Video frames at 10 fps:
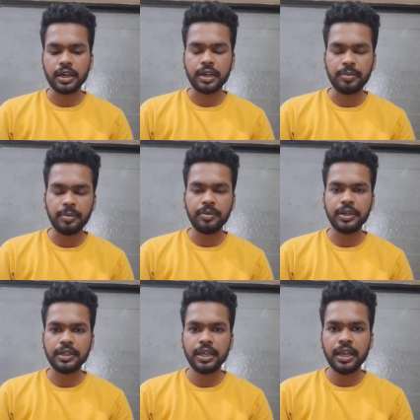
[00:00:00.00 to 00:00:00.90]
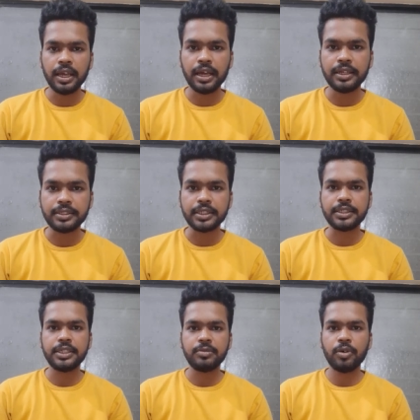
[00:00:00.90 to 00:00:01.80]
15, and
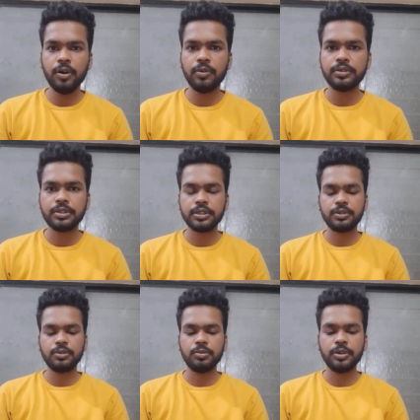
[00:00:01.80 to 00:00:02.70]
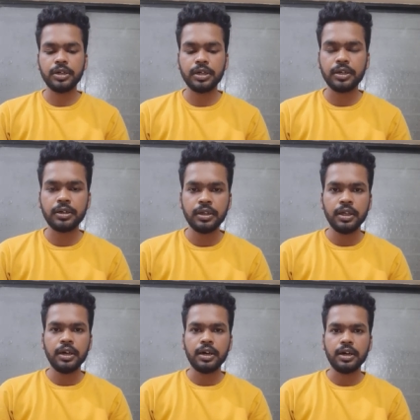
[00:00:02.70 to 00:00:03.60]
16 modules is to be a
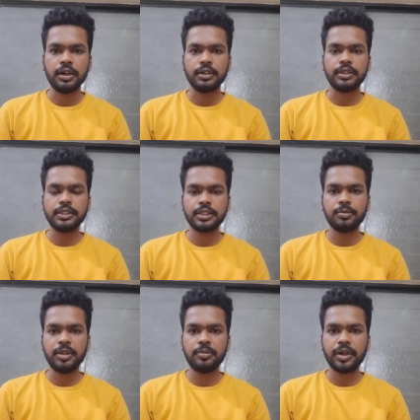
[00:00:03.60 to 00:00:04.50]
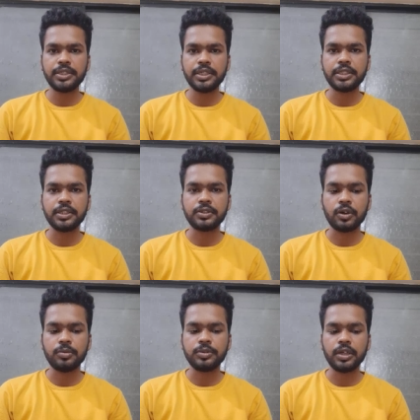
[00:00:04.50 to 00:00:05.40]
risk minimizations
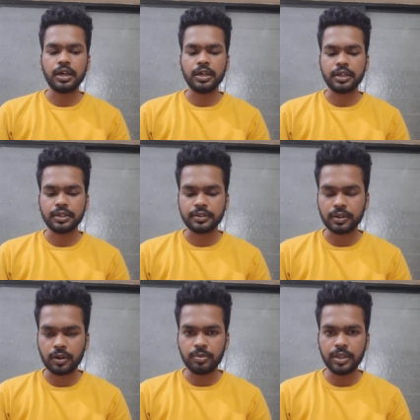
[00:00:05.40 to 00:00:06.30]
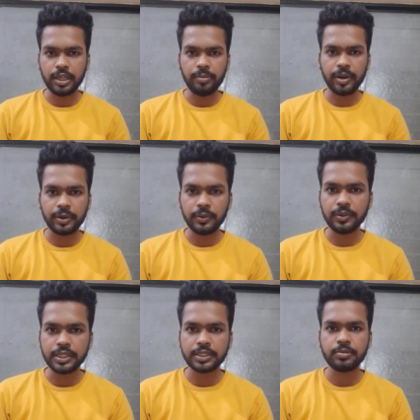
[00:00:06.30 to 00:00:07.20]
of the
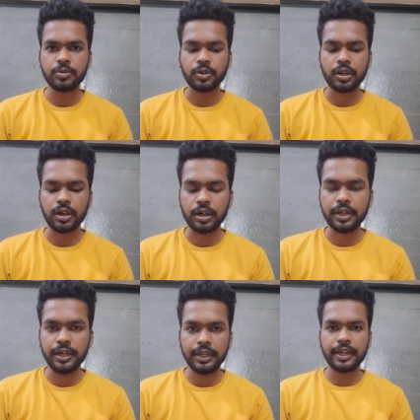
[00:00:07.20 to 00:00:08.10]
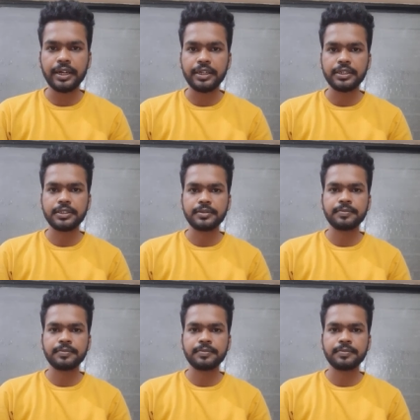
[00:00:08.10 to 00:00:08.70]
effectiveness indicators.